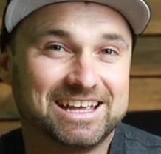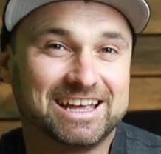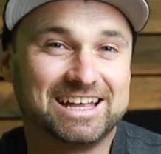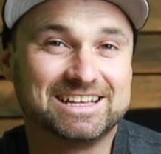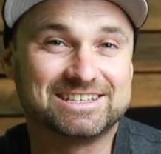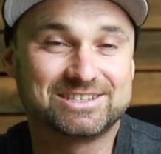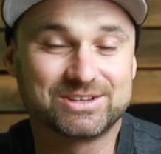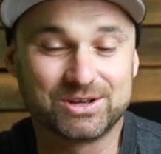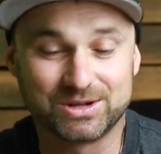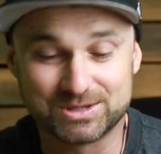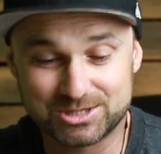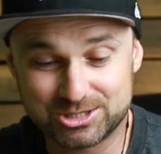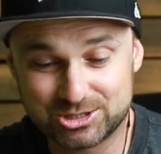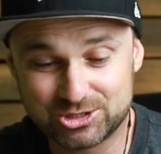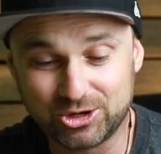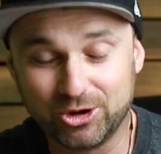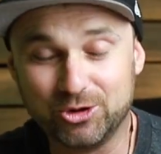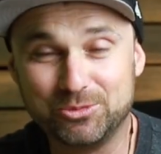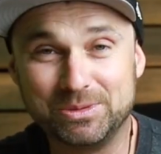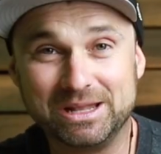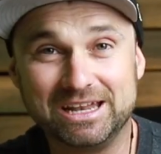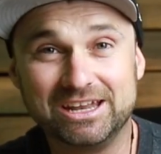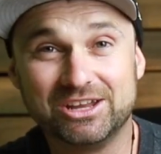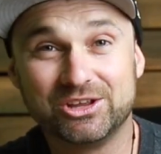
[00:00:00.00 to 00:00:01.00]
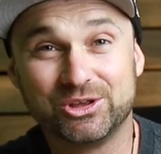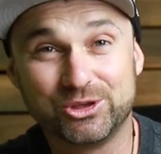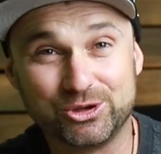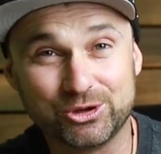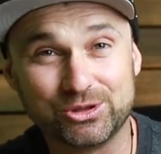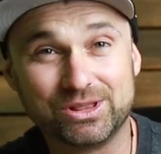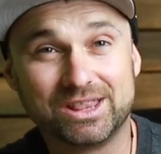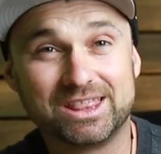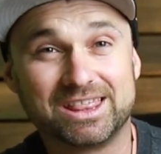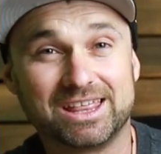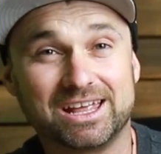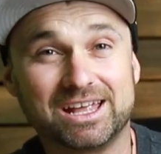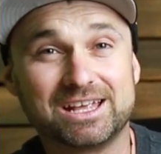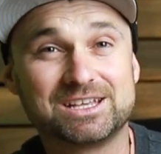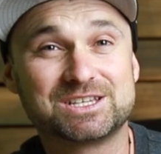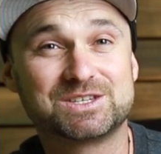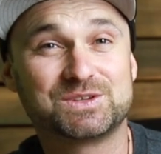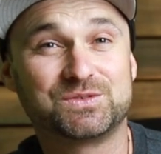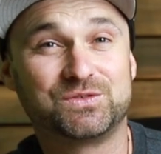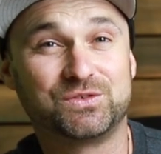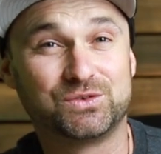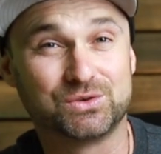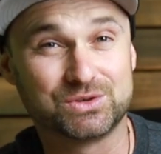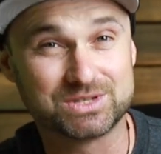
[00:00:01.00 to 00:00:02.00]
It's got so many good
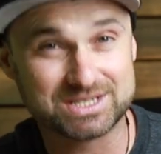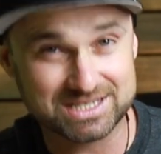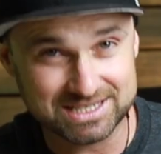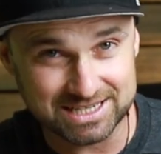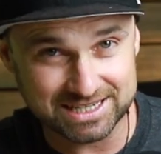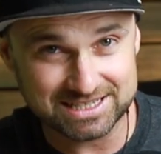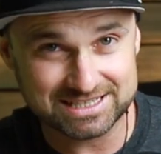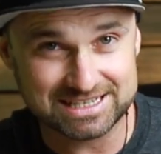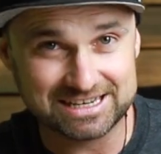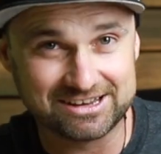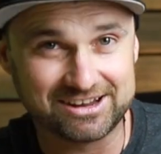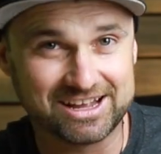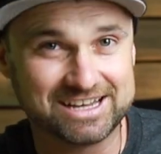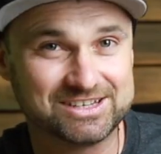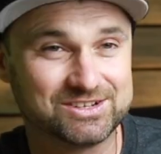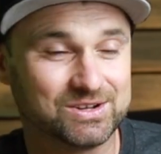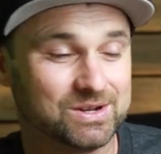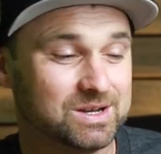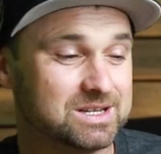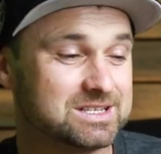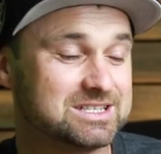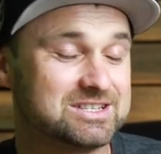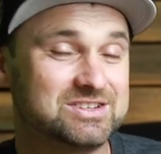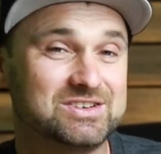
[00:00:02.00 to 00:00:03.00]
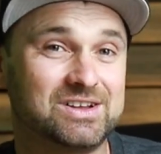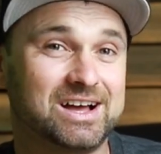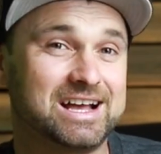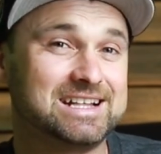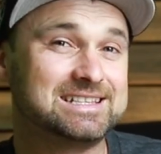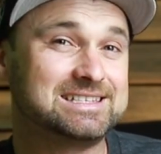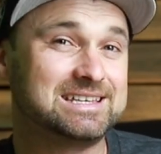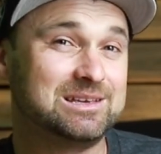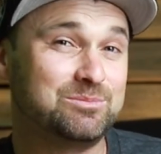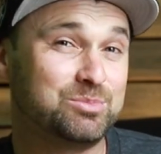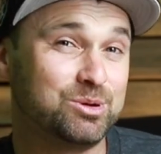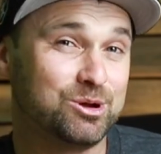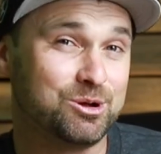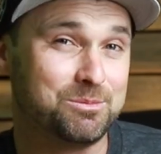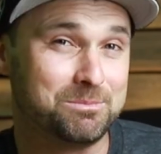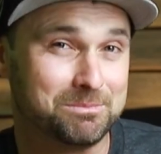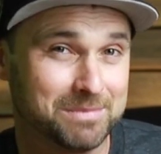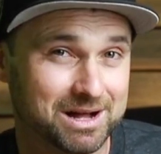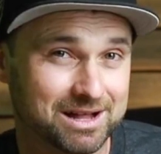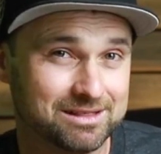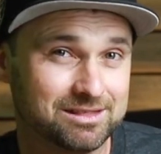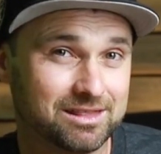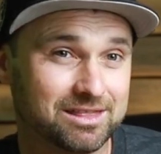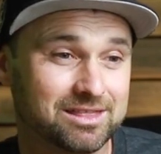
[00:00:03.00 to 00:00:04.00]
things for $69.90 per
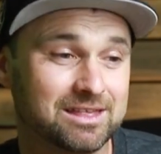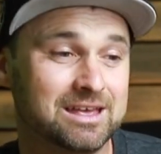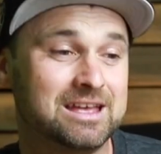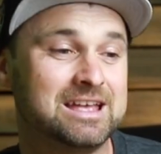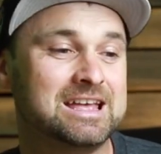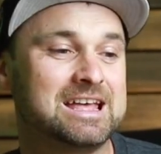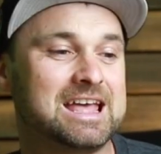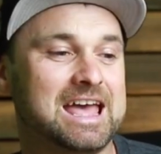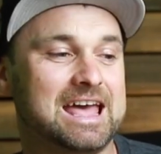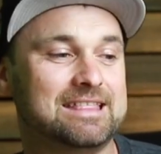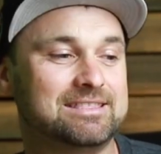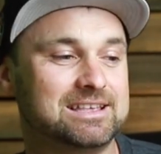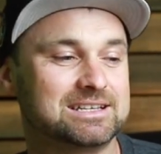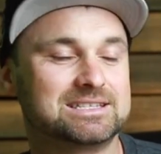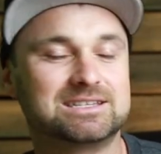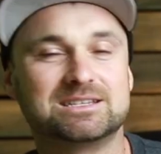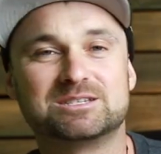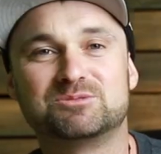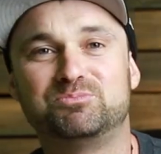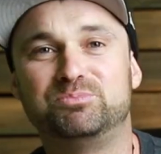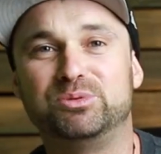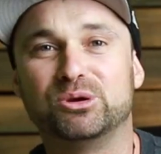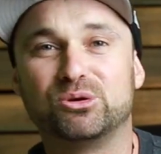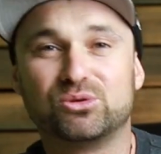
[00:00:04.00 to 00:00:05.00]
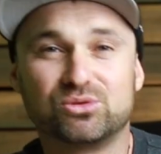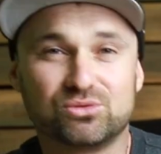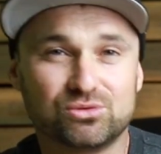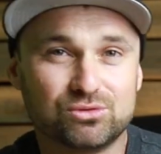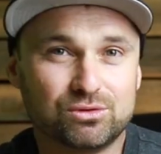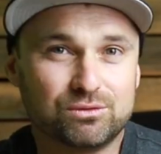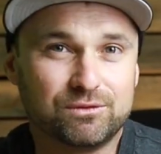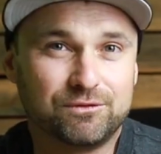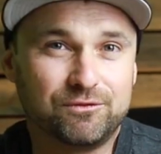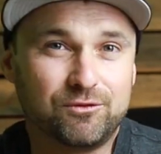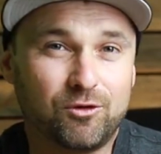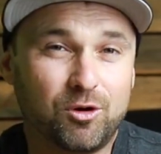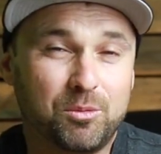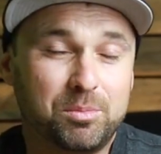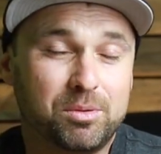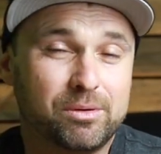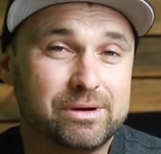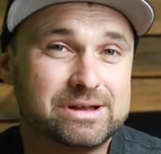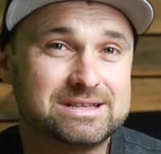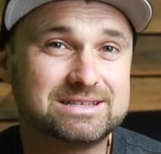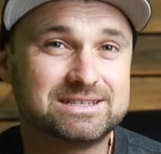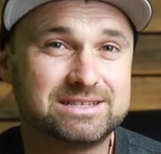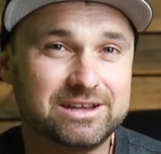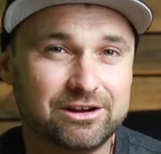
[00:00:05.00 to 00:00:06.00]
month. And this is Builderall
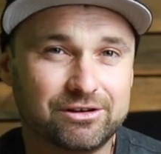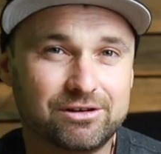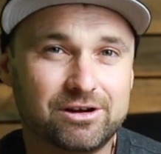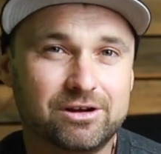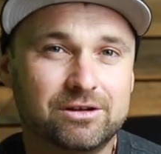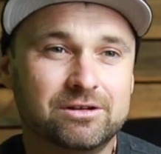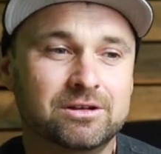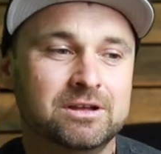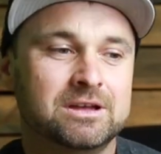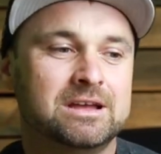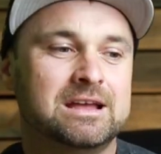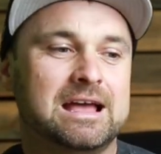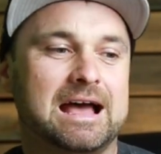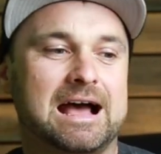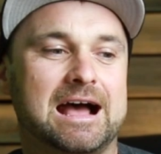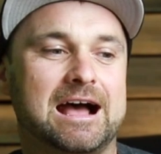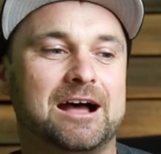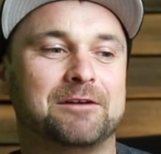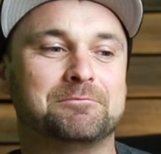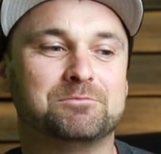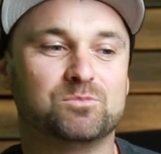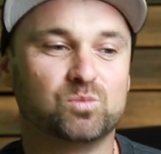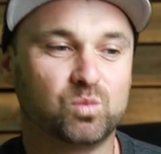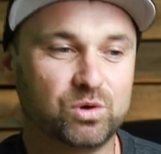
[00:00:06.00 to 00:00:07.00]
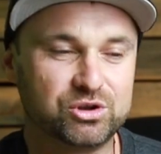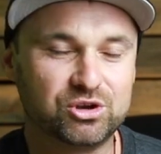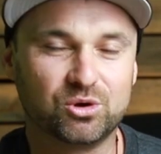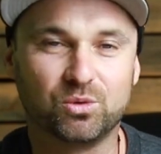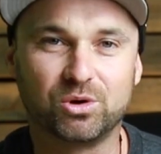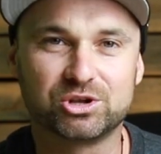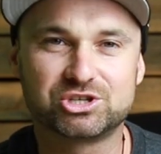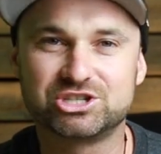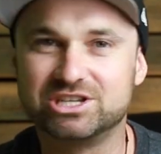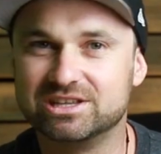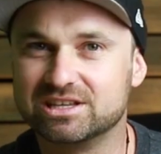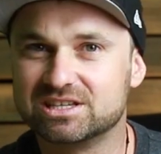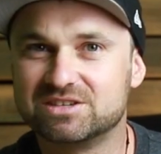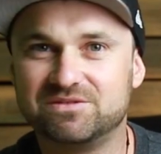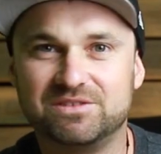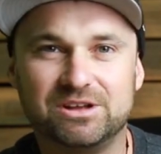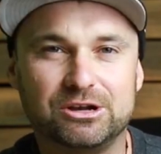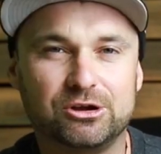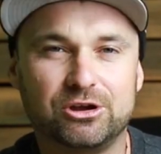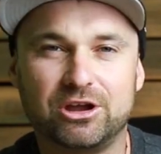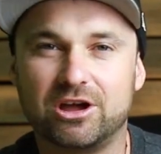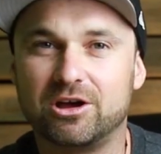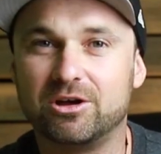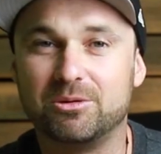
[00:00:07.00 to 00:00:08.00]
4.0. Um, when you're watching this
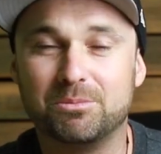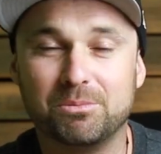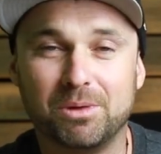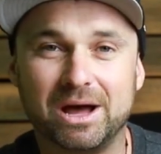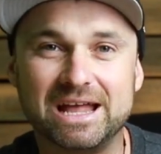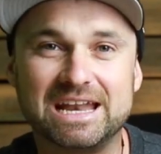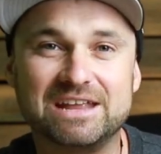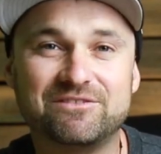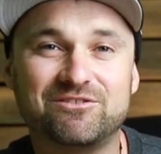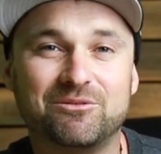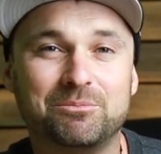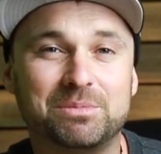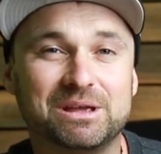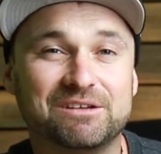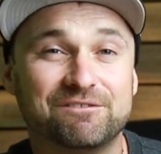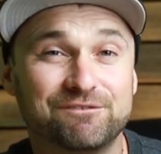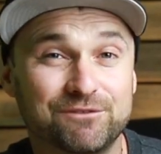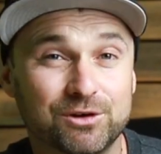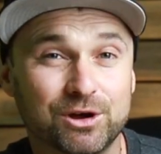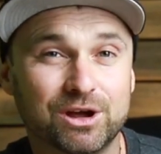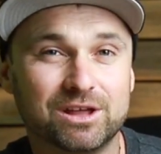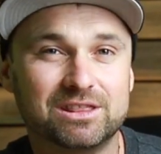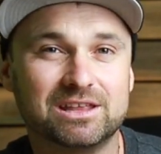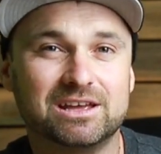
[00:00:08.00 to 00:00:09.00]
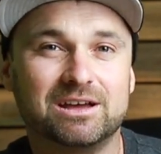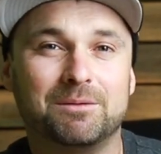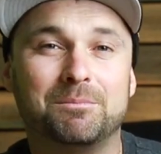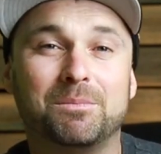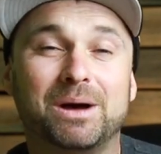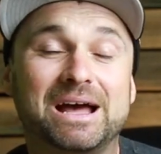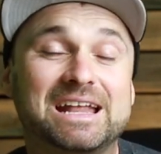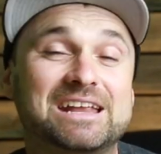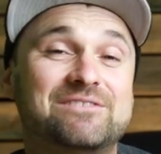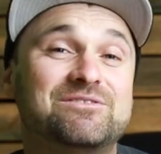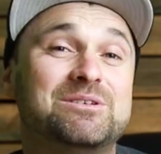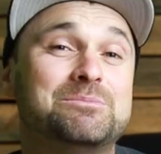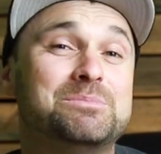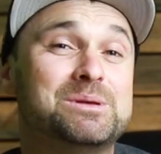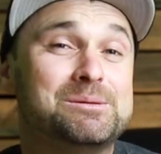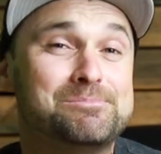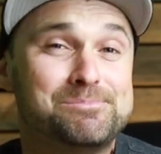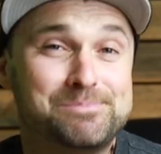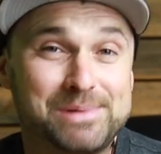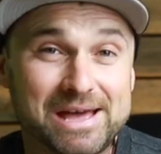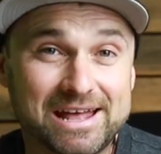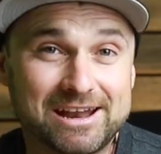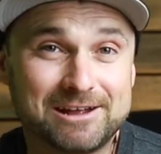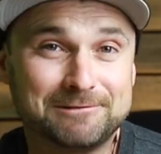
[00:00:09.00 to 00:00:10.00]
video, it might even be further, it might even be
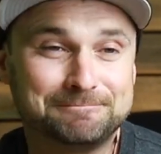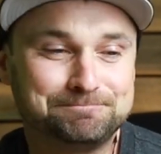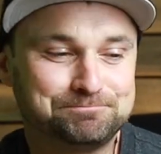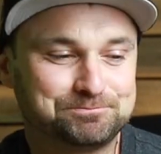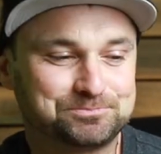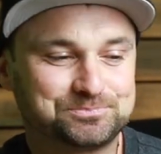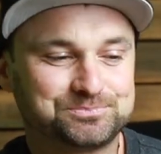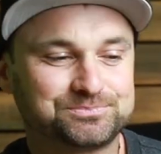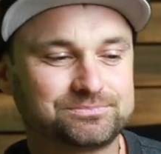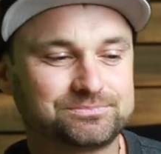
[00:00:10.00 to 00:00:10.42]
better.